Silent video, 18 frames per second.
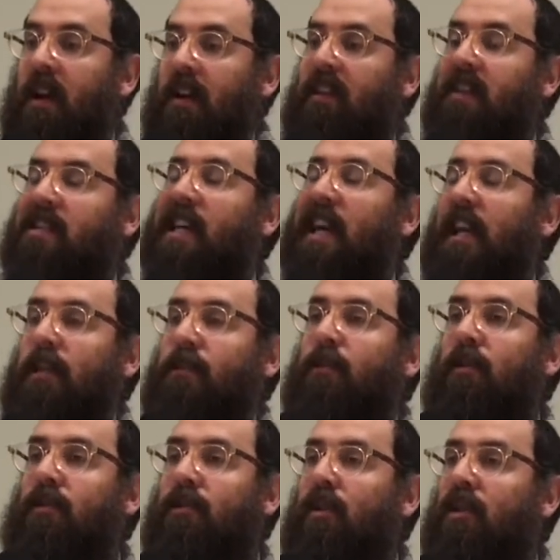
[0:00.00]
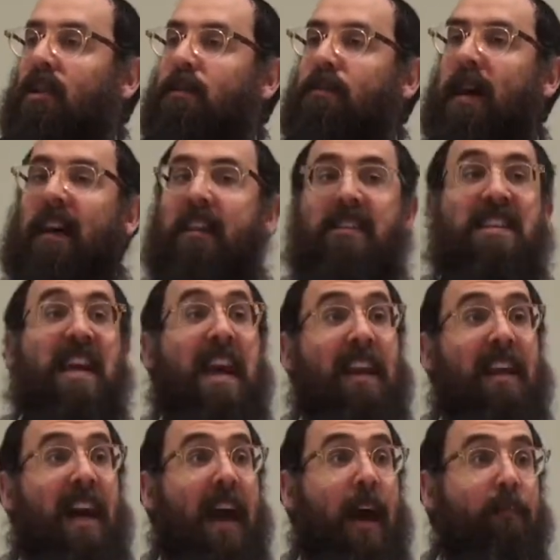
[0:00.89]
The textbook talks about
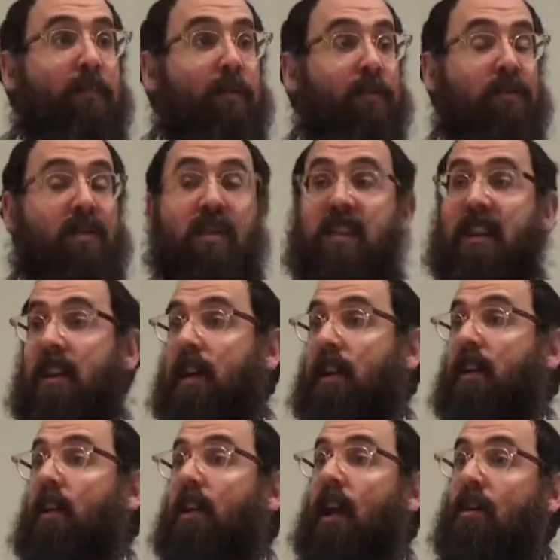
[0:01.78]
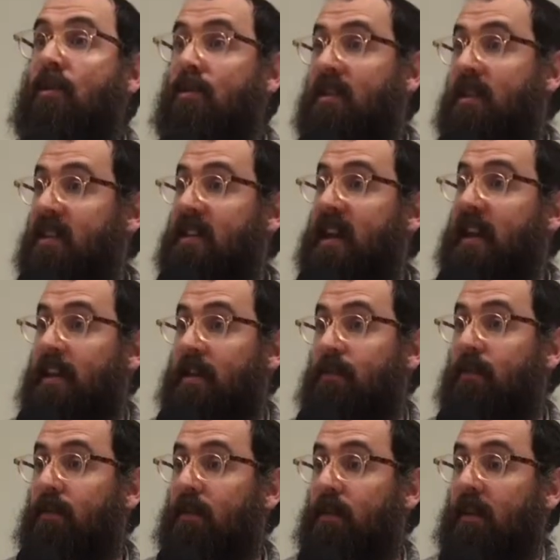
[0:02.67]
10 apples, and then I close the
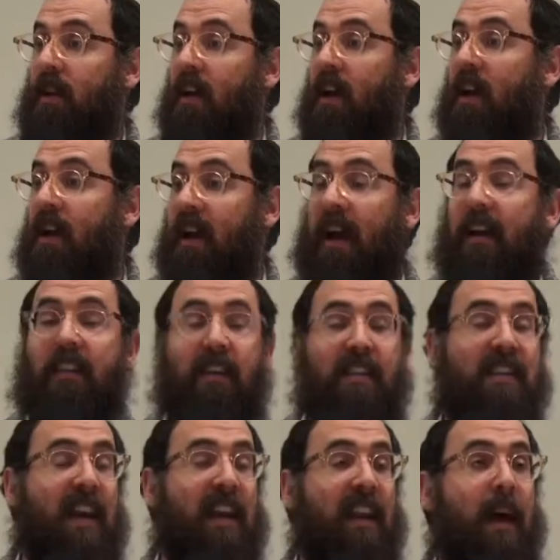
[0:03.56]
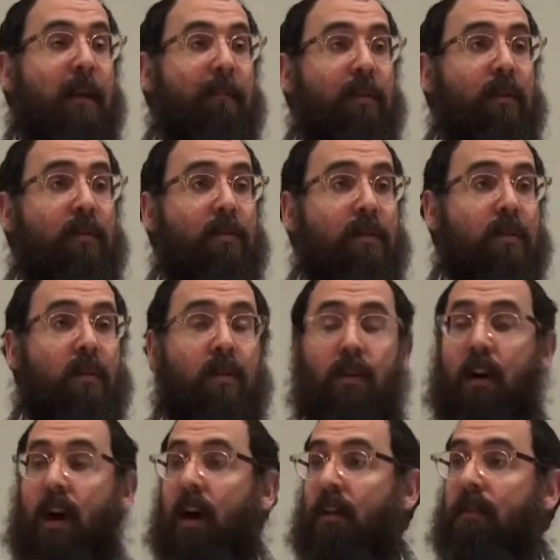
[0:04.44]
textbook. Are there 10 apples or
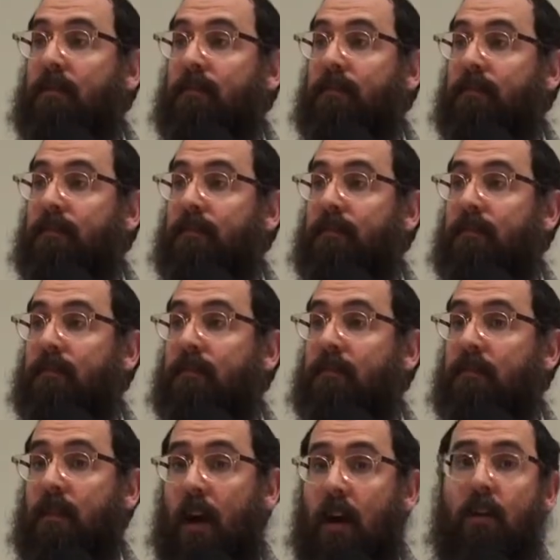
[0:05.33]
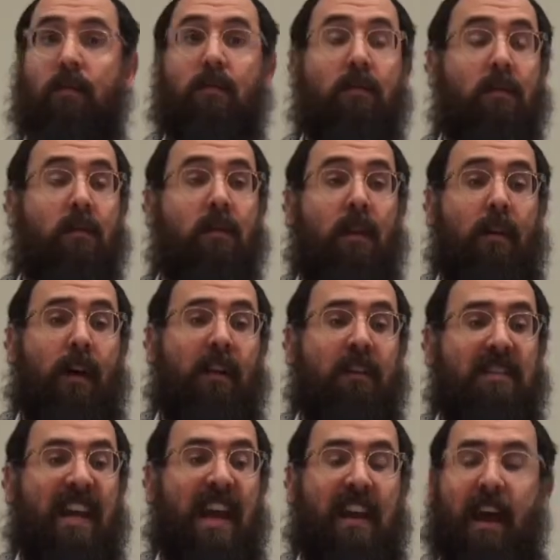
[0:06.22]
not? No. There
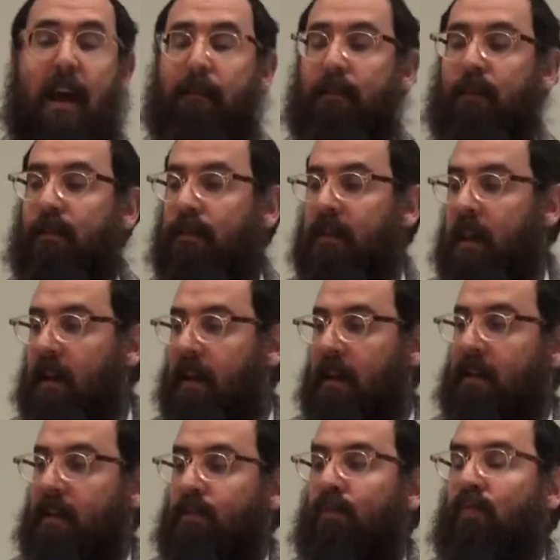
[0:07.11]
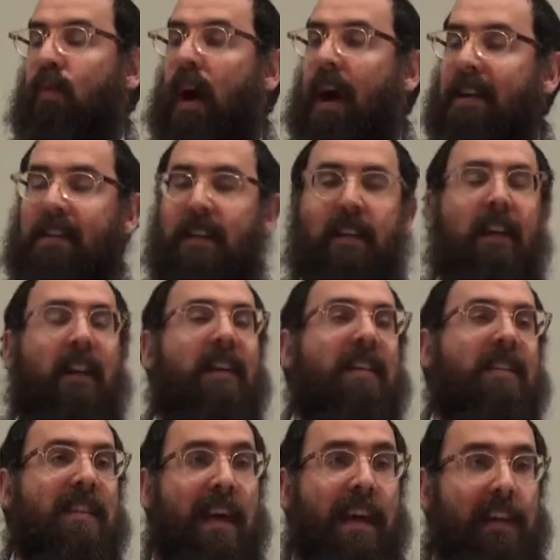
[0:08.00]
aren't 10 apples. It's writing in
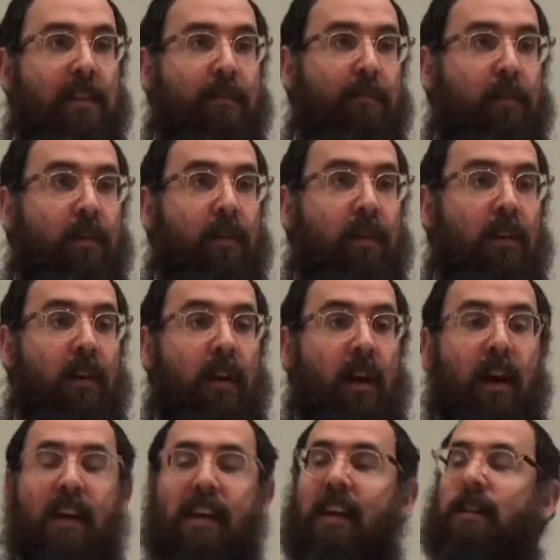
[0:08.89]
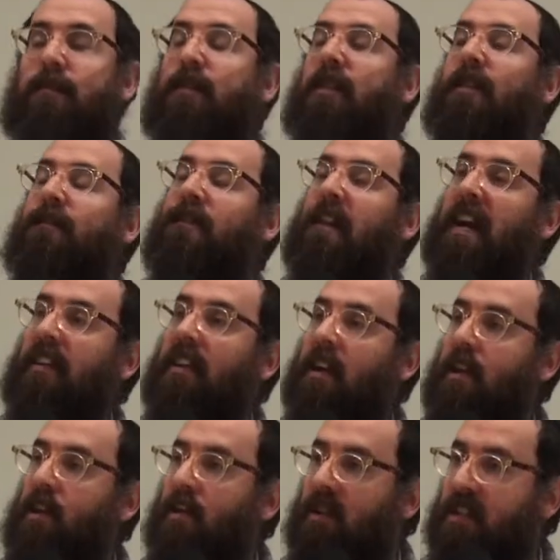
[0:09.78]
a textbook. Yes, but the fact
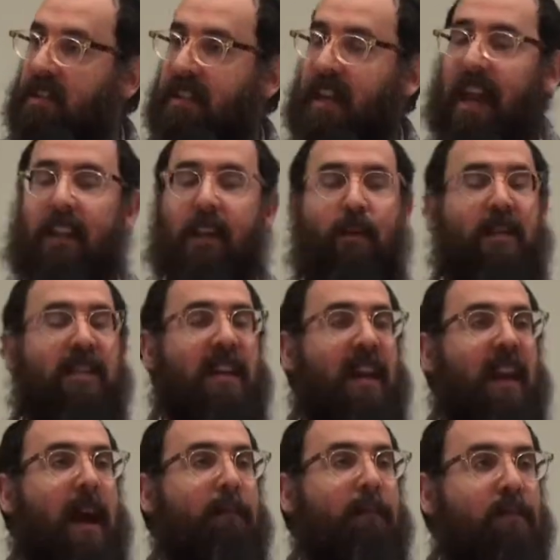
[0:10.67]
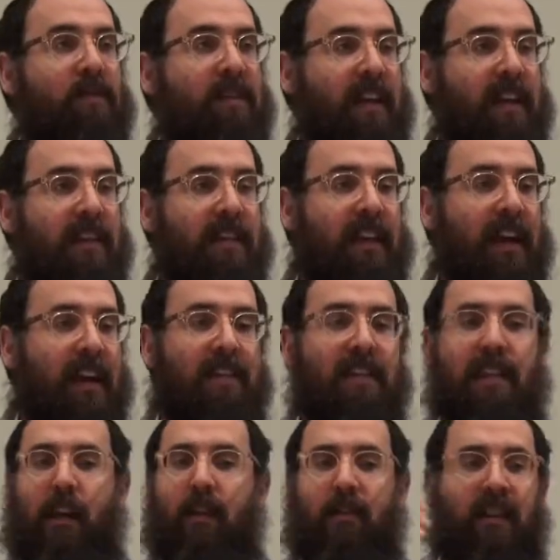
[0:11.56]
that you could say there were 10 apples
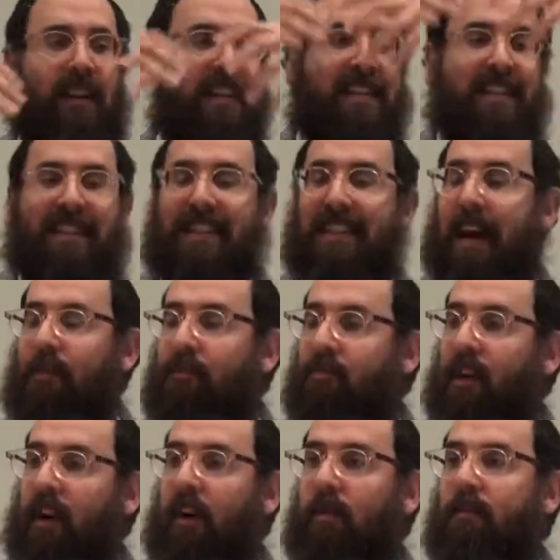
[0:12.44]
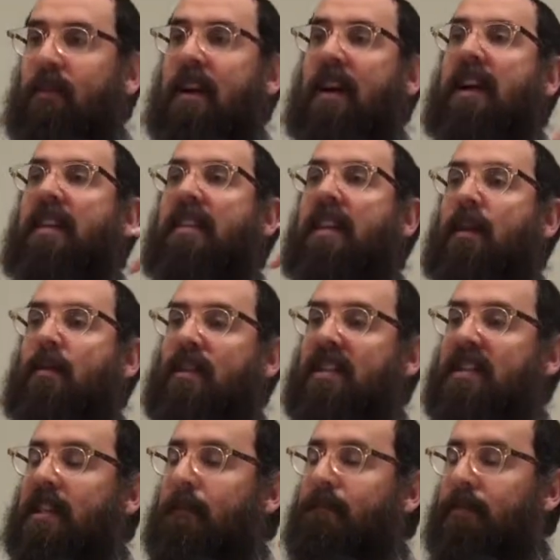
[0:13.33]
indicates that in some realm there
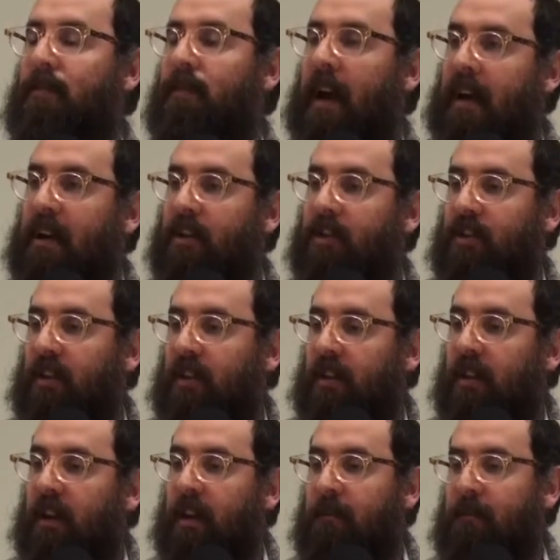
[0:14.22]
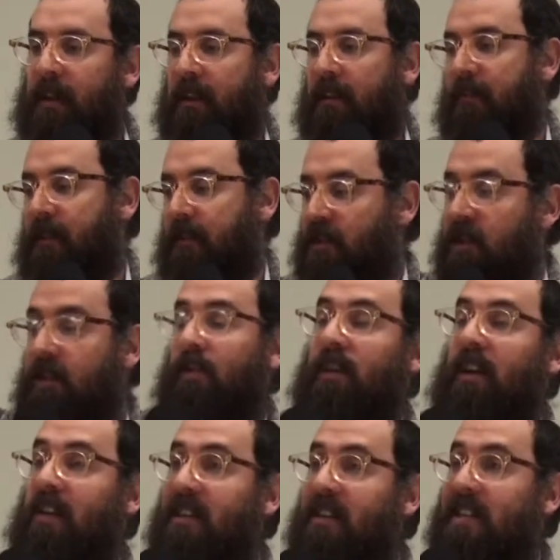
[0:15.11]
is separation. But if you just
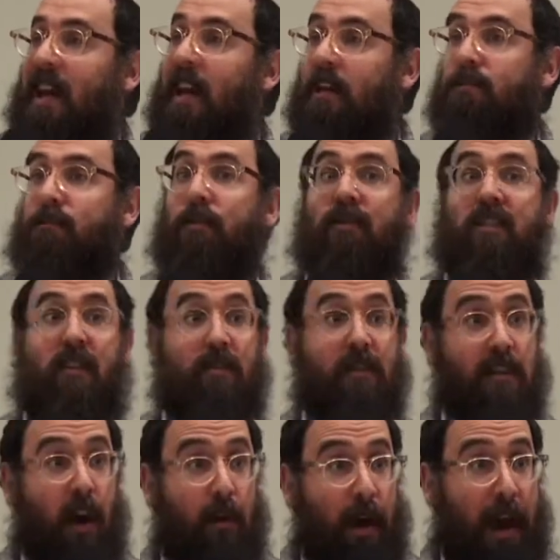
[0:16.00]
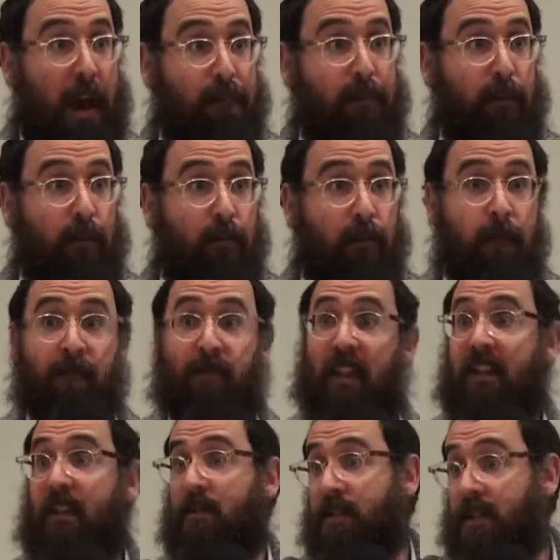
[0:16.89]
look at the textbook, there is no apple
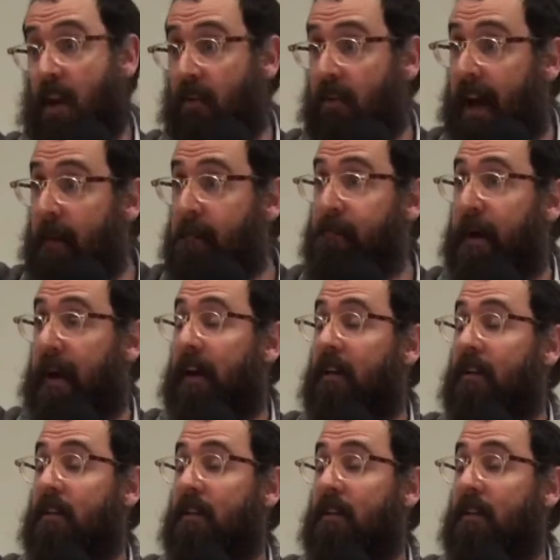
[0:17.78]
and there is no number.